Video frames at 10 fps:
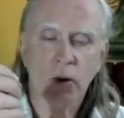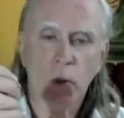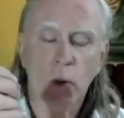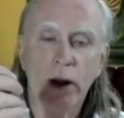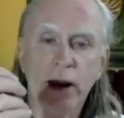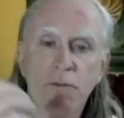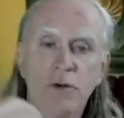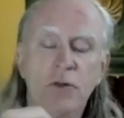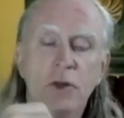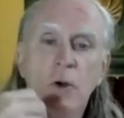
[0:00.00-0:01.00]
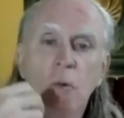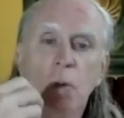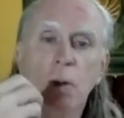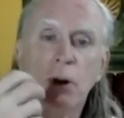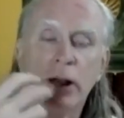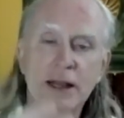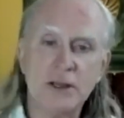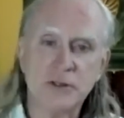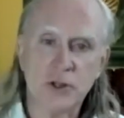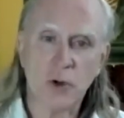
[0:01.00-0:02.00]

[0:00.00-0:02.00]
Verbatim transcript: Whenever we release the